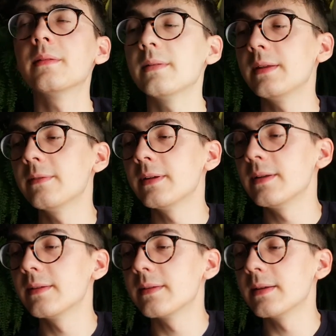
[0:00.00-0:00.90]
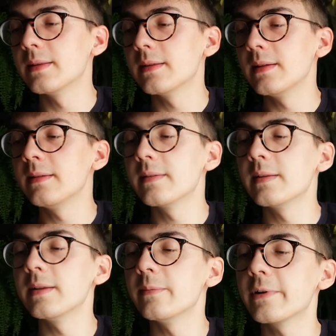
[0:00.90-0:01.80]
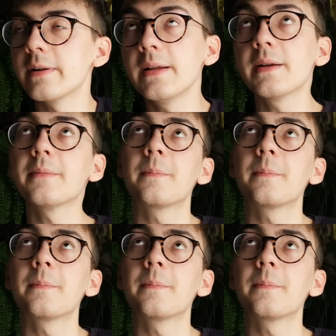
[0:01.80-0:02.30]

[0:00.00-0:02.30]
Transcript: This one is Lazy Sunday Morning.